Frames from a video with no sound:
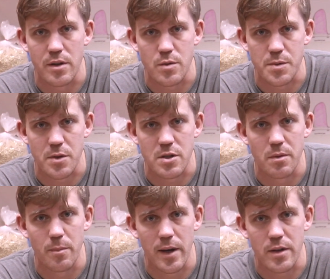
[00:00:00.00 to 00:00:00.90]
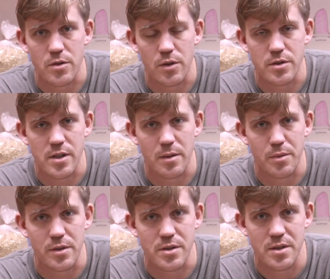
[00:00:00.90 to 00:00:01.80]
These were supposed to be my control
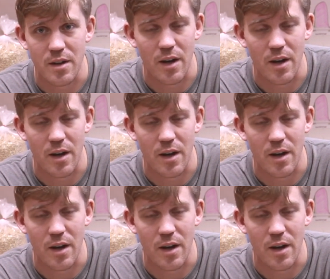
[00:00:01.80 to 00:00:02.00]
samples.